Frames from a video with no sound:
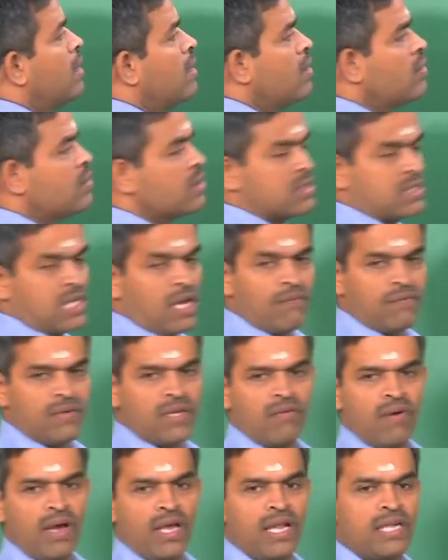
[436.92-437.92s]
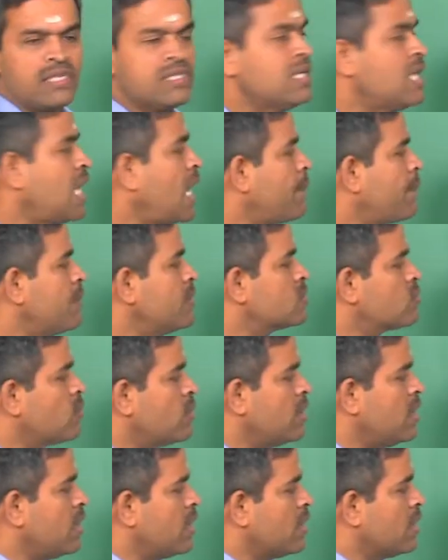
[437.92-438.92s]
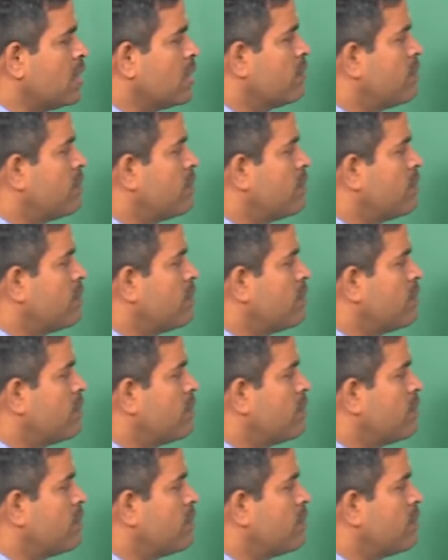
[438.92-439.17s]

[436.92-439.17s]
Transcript: Now, the safety violation happens only